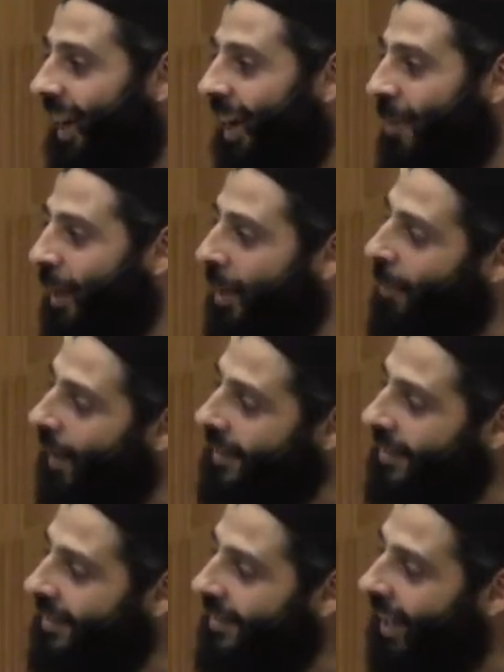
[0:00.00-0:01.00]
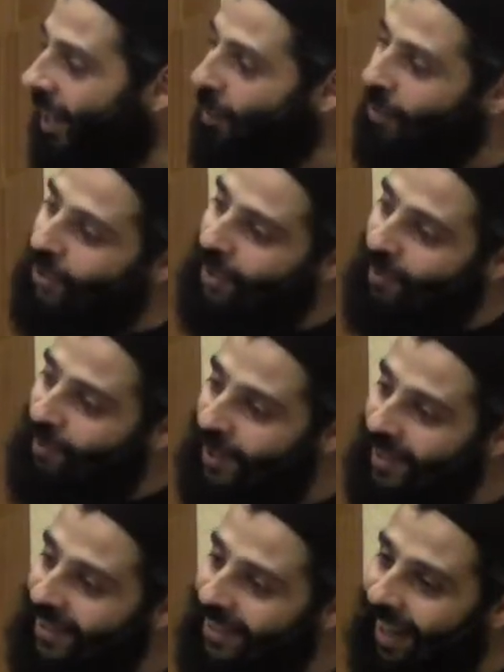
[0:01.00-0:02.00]
I backbite, I watch
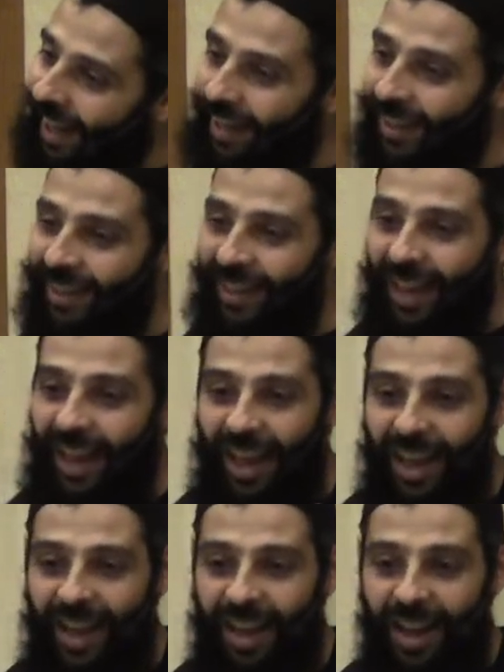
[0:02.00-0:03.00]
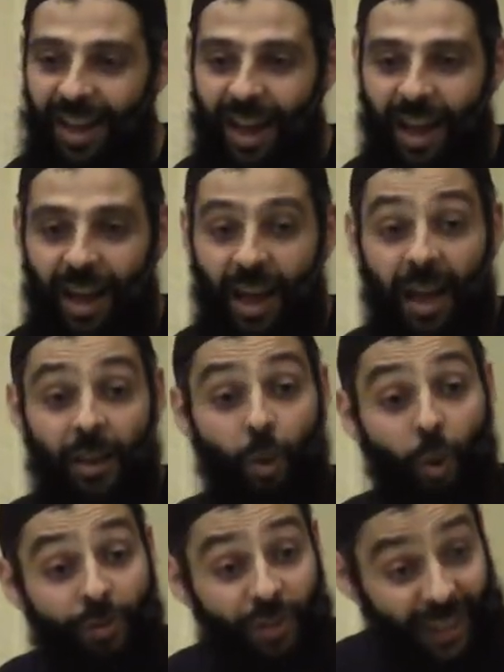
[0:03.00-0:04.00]
TV, I I
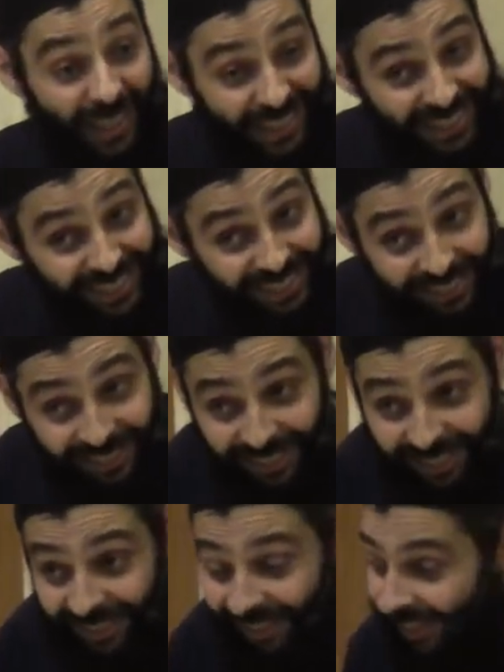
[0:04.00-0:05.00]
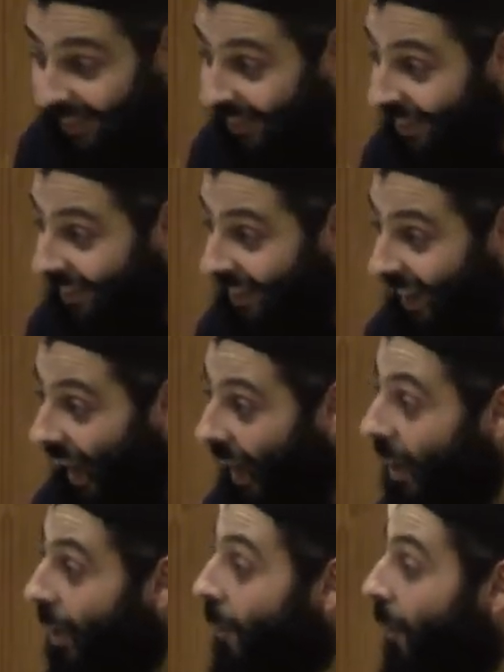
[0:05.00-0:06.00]
overeat,
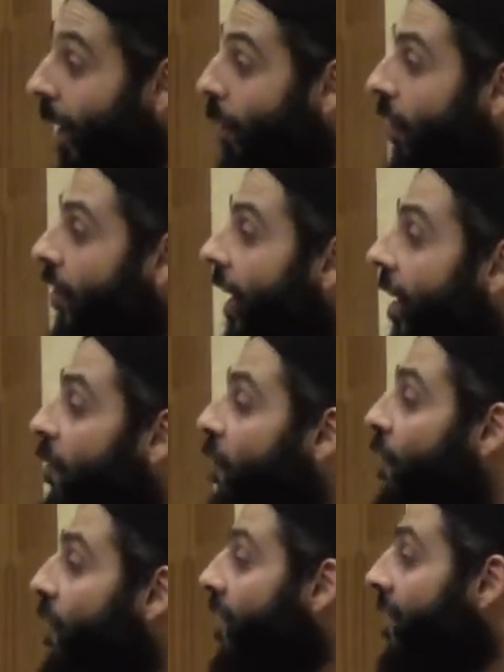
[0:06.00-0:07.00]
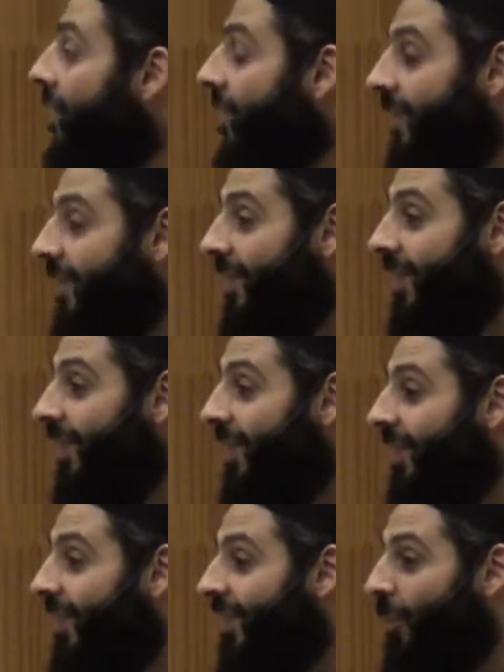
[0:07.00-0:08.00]
I empower the nafs.
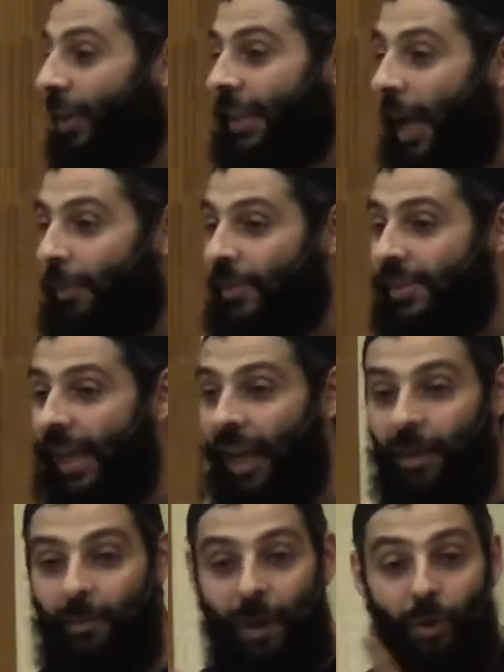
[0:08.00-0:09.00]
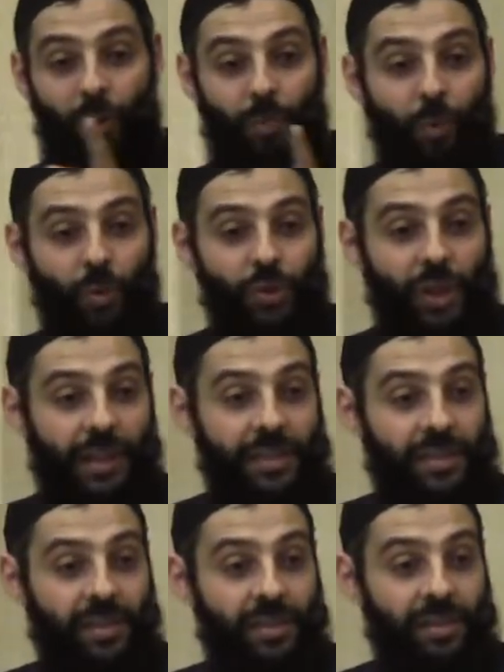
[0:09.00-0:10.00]
What happens? I empower both
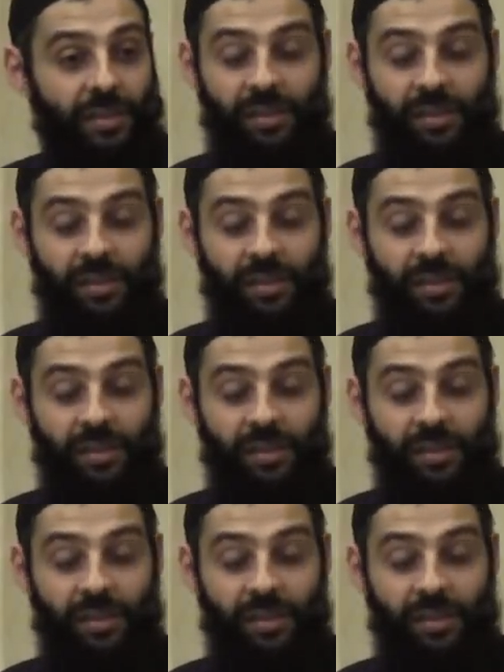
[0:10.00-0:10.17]
sides.